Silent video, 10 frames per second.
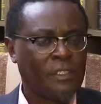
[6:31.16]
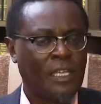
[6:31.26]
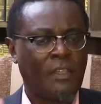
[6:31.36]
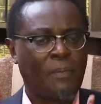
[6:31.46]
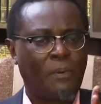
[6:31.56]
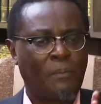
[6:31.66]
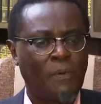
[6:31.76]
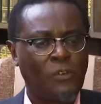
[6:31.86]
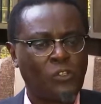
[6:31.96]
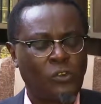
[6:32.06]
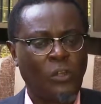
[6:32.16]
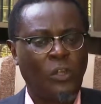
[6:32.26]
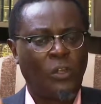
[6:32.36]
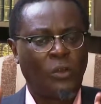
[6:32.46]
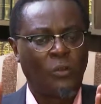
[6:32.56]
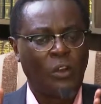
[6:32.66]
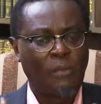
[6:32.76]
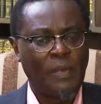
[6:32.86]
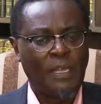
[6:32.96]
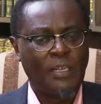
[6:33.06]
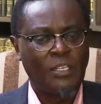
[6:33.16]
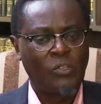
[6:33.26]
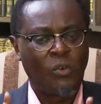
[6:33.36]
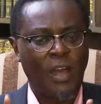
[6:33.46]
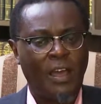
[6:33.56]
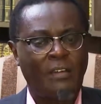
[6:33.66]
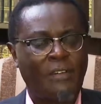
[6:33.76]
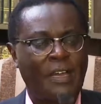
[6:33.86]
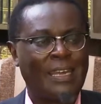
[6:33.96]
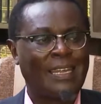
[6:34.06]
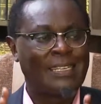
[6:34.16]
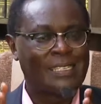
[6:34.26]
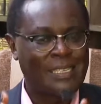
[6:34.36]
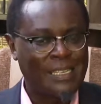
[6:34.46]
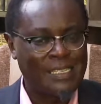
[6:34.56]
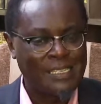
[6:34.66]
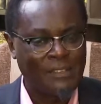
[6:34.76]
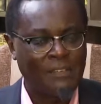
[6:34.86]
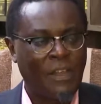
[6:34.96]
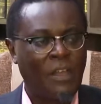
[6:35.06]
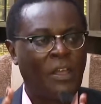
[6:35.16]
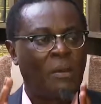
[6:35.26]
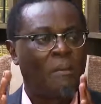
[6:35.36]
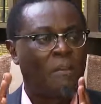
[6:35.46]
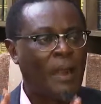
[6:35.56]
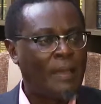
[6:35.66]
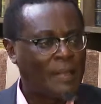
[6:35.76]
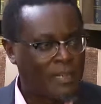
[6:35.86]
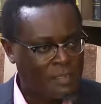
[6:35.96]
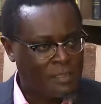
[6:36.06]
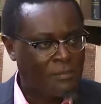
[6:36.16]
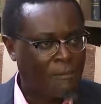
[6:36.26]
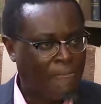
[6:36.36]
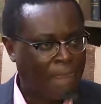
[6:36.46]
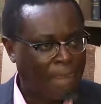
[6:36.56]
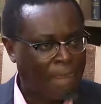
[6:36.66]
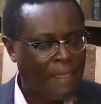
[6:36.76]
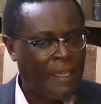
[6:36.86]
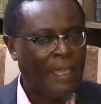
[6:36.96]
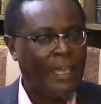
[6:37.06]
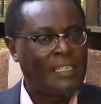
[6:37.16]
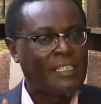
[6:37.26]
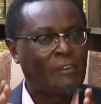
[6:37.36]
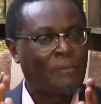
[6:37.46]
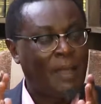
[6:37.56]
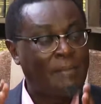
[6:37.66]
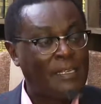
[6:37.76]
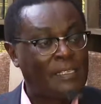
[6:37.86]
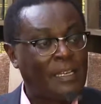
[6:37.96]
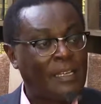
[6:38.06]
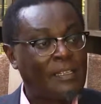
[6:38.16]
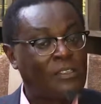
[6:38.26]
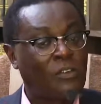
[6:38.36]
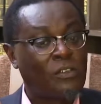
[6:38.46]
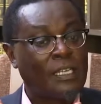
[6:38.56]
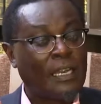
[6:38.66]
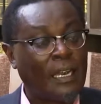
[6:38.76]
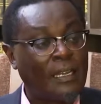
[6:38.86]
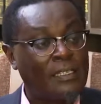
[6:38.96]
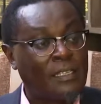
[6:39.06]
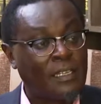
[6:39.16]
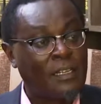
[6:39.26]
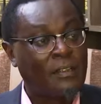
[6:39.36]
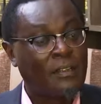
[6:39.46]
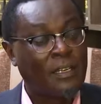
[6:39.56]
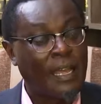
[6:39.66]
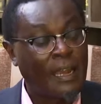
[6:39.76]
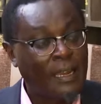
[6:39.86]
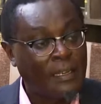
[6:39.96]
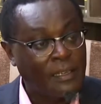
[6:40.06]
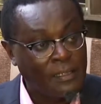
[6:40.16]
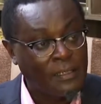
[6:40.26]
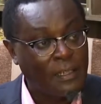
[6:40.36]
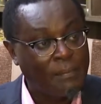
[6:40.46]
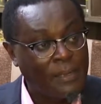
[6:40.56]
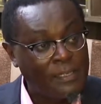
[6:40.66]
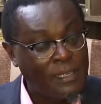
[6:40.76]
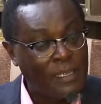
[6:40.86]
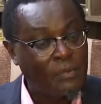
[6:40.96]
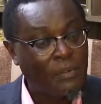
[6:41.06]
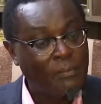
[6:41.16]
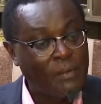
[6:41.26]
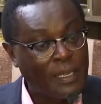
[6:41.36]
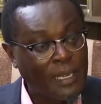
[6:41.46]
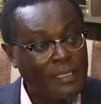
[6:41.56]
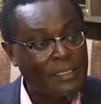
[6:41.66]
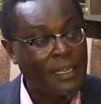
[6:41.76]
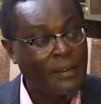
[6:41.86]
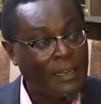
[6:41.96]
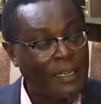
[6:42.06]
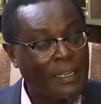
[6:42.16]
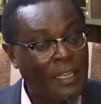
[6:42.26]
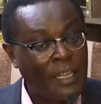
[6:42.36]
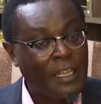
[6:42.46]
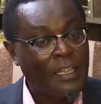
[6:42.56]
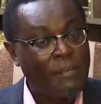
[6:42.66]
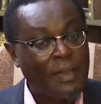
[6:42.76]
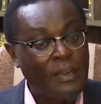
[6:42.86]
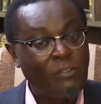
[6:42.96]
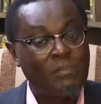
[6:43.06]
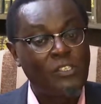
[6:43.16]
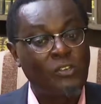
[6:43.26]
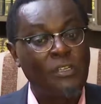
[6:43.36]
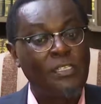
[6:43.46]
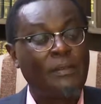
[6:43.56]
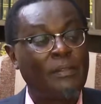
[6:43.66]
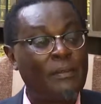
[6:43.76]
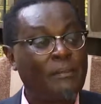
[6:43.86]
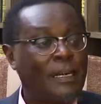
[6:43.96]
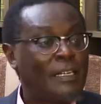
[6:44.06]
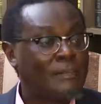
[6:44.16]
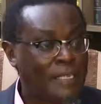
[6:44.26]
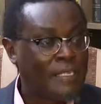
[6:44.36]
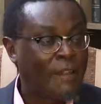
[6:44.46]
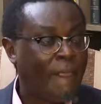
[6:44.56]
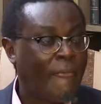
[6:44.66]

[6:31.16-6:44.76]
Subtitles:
And the proposal will be to have an executive prime minister. Executive prime minister is not elected directly. The president will not be elected directly. The man with majority within parliament